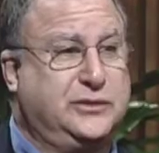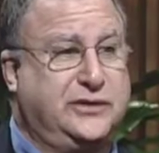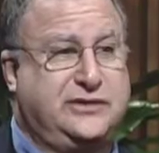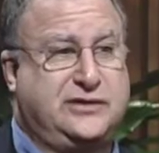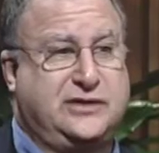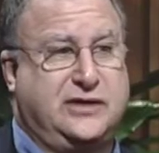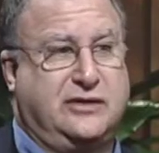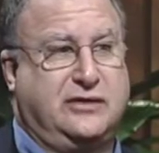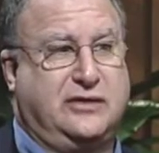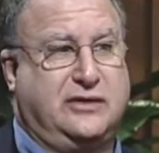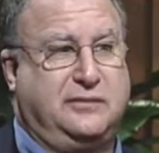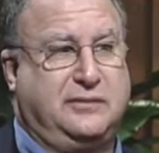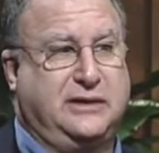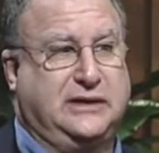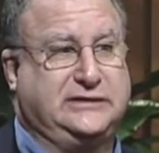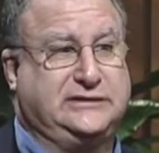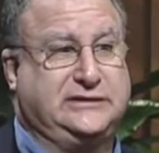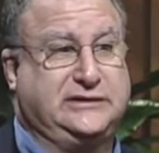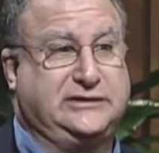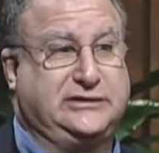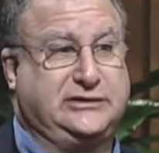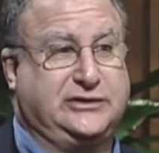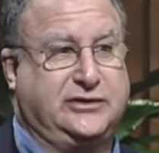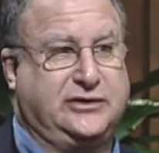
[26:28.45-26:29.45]
with Tara and
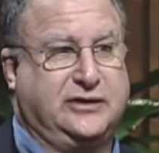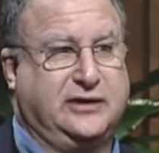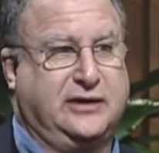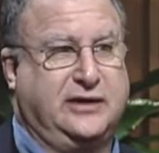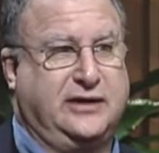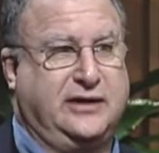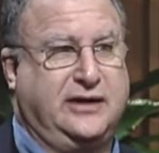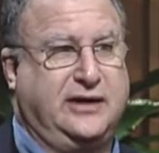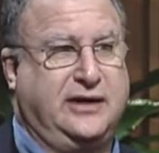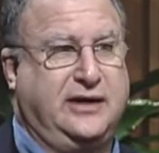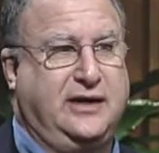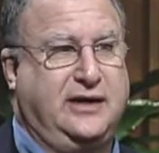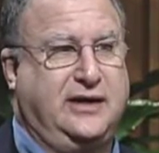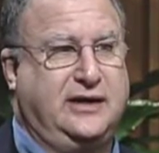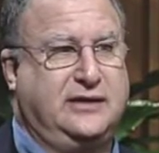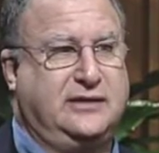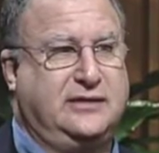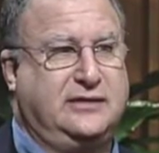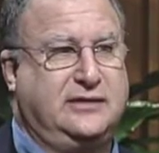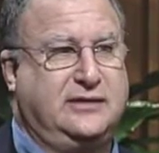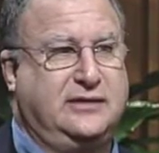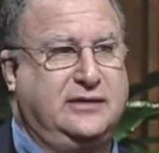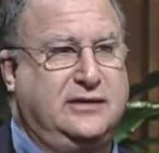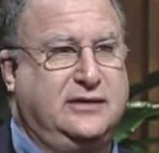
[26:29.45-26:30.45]
Betsy, certainly,
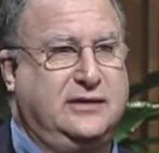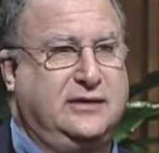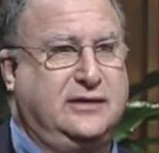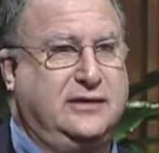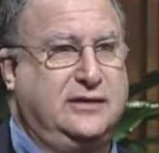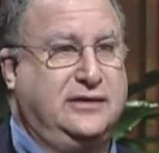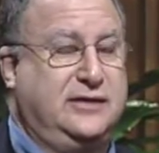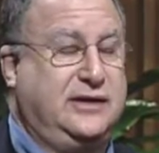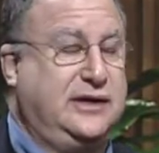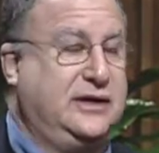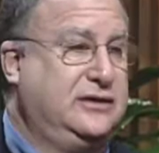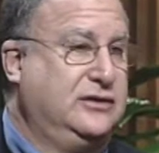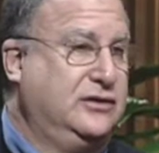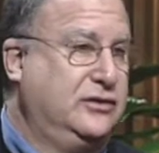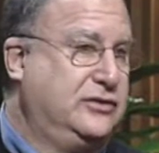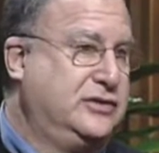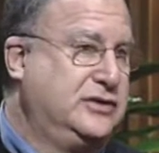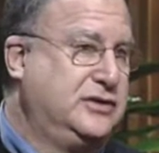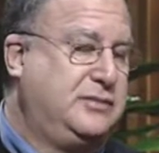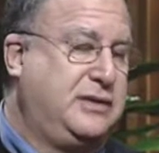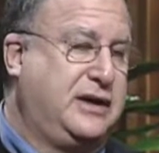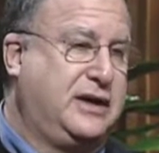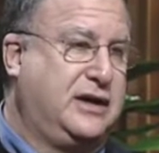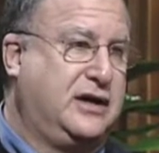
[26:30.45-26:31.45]
and they'd learned
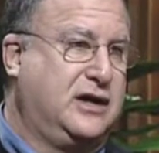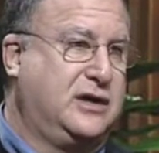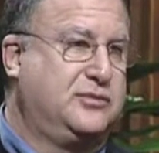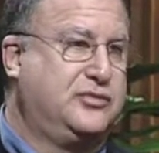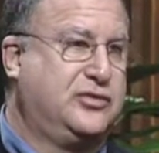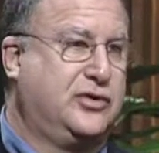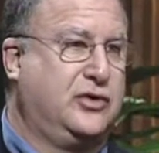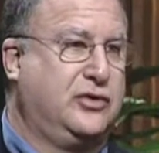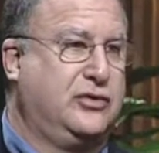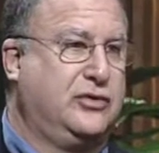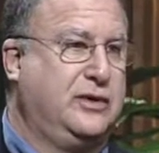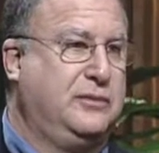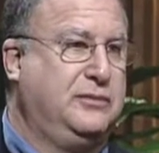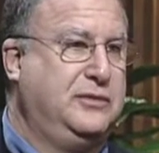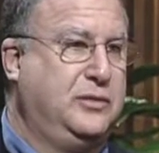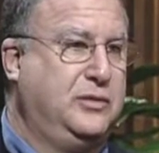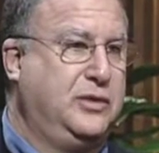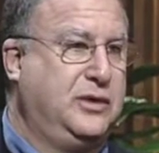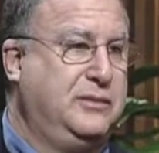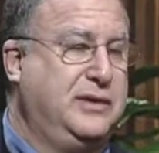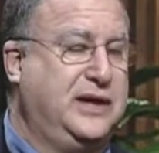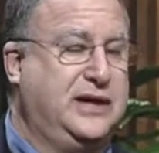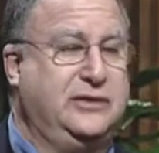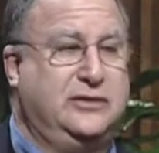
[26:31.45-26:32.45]
about our program, and
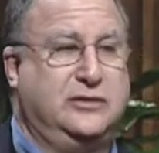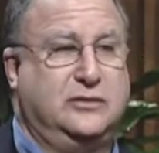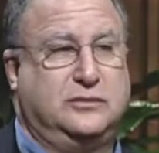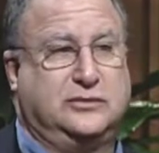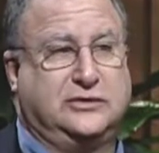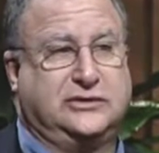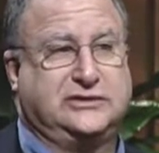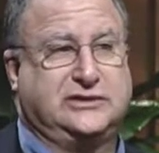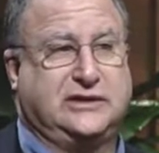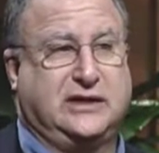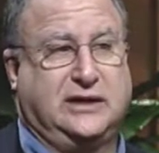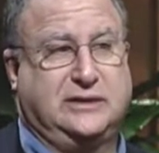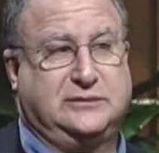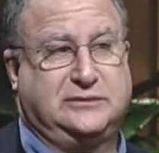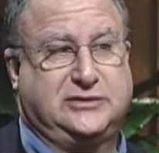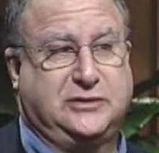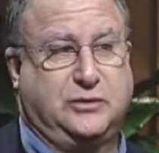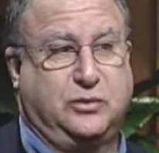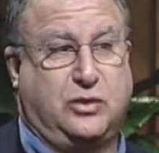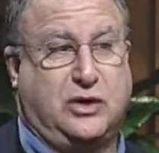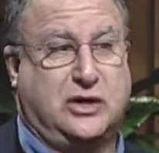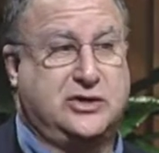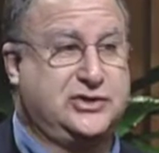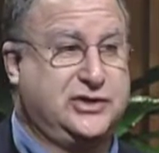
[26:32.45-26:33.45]
we met numerous times in
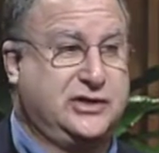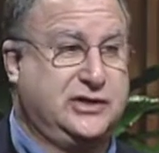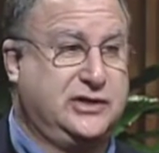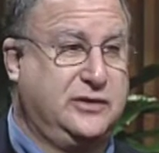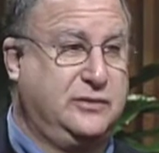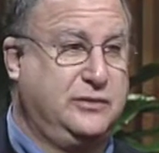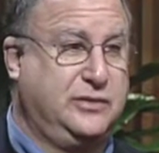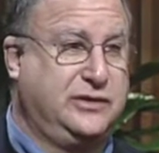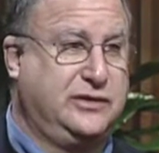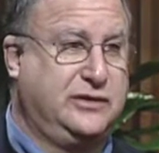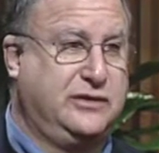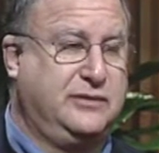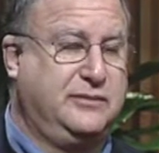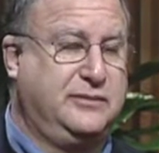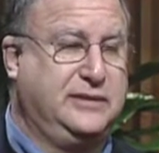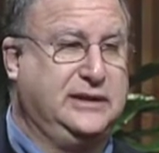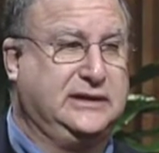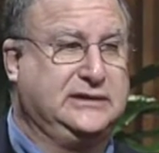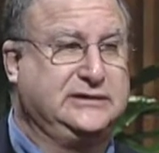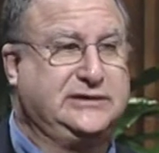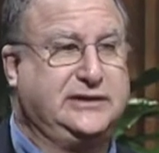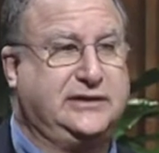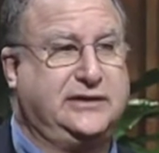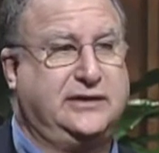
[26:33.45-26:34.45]
Washington with their
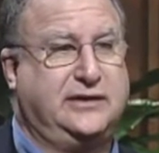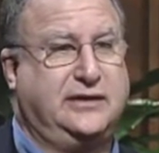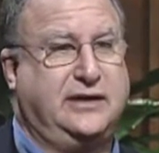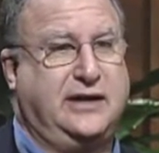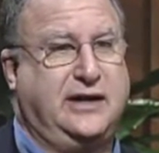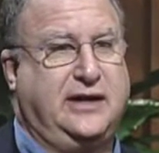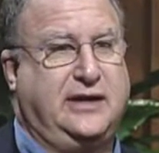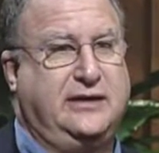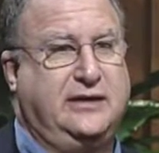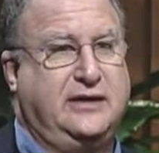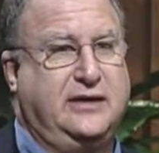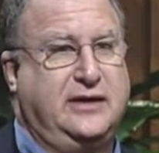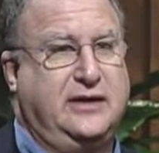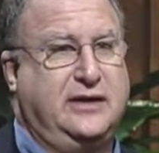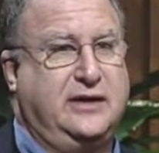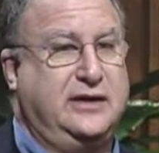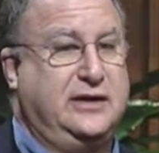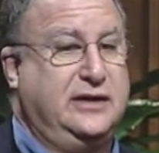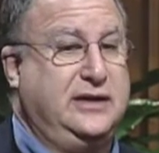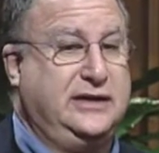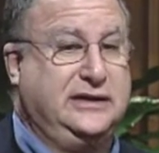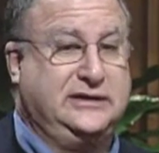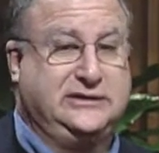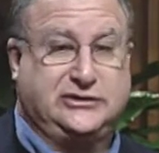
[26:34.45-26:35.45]
ambassador, and
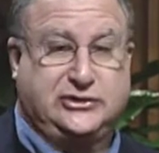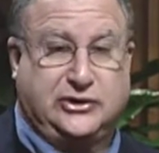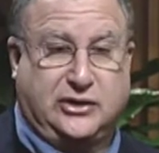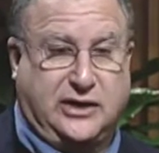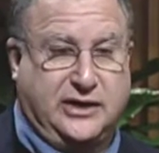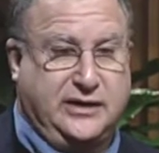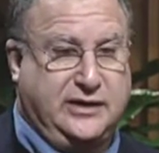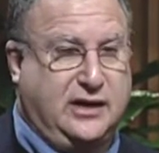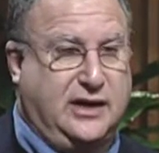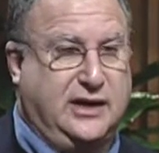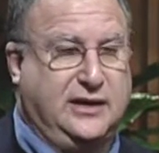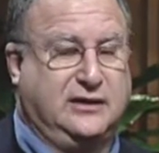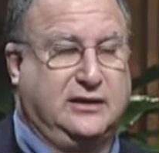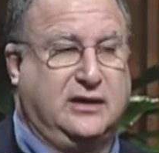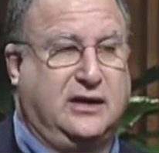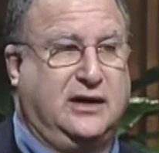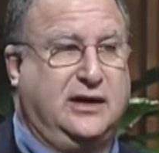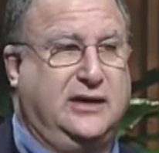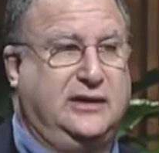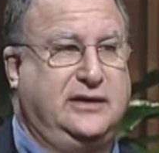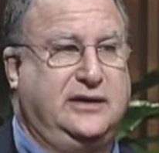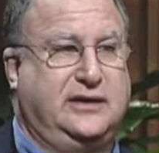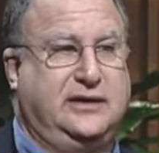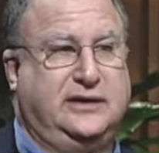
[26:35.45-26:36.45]
he saw
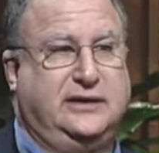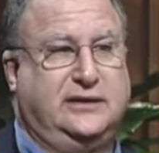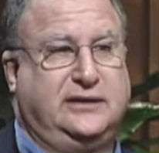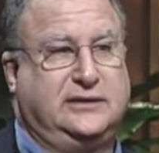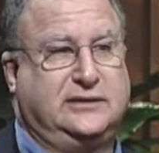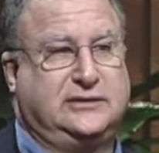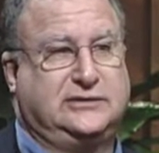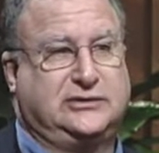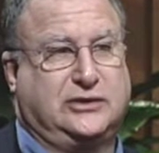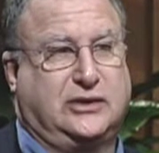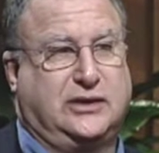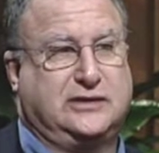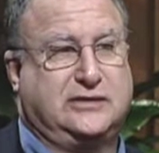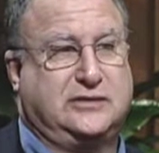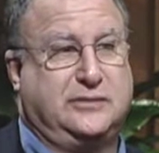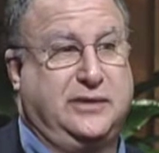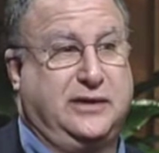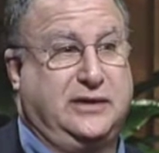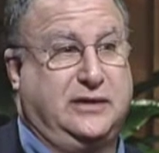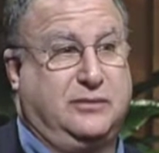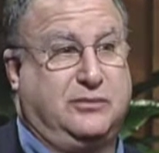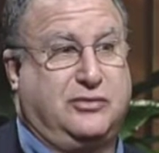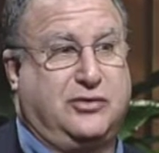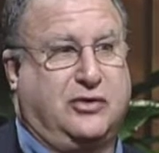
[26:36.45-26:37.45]
Nightline, and he saw it to be
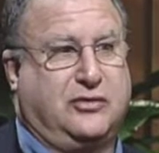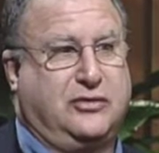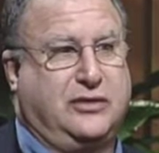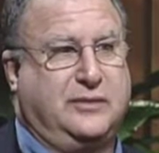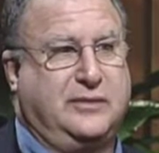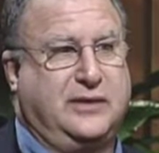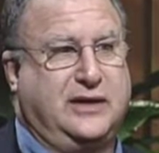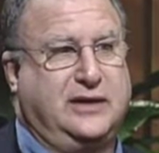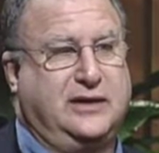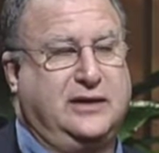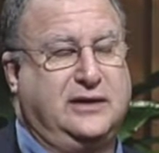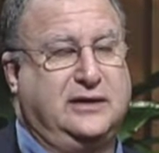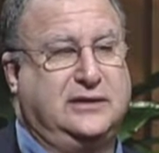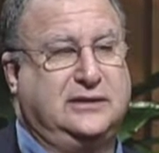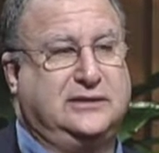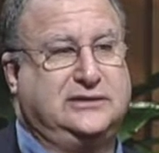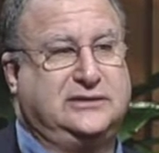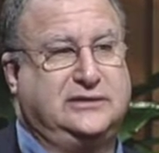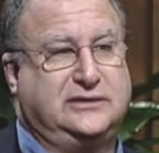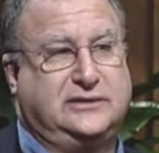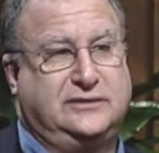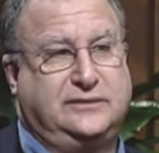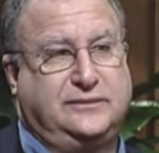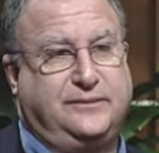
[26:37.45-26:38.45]
the program that it is,
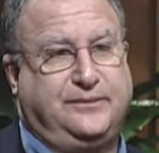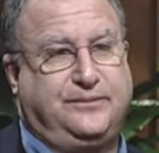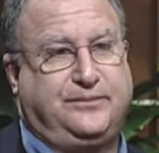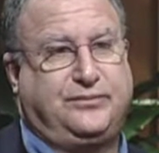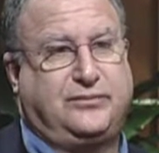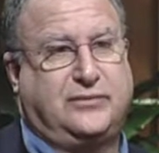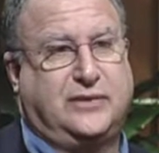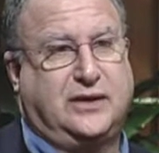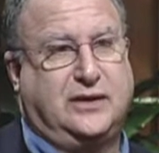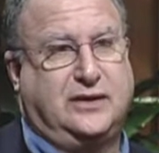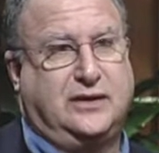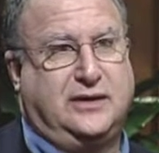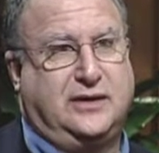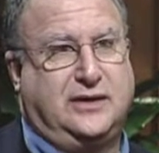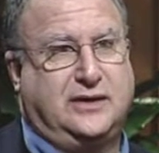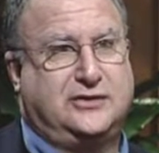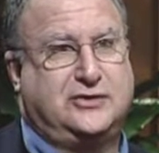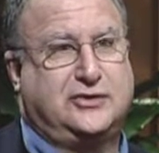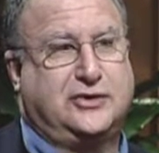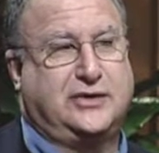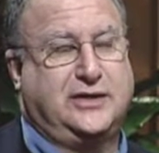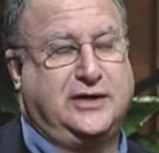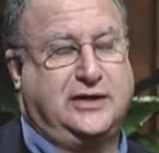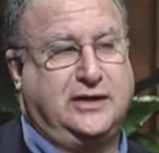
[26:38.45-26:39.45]
and it
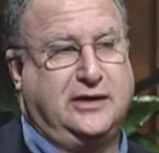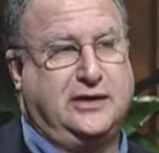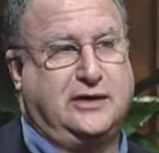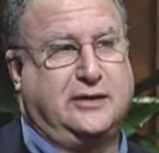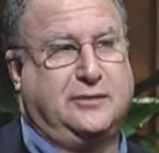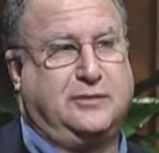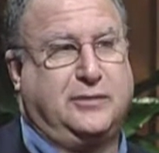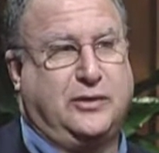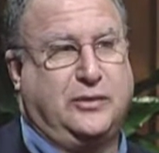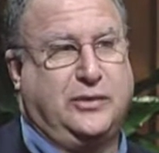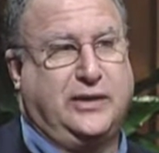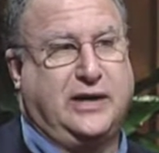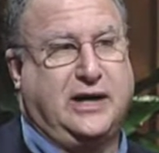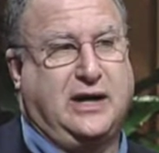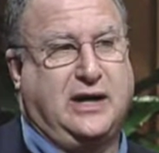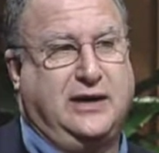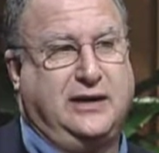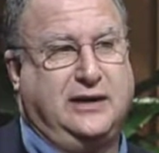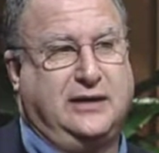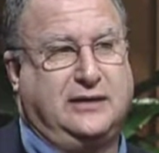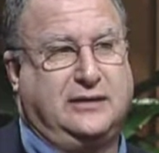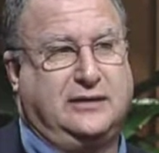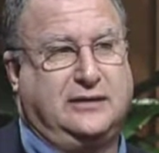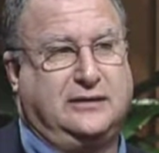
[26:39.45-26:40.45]
took a year, but we got
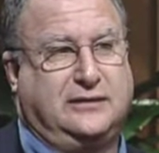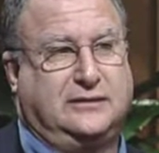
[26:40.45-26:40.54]
it.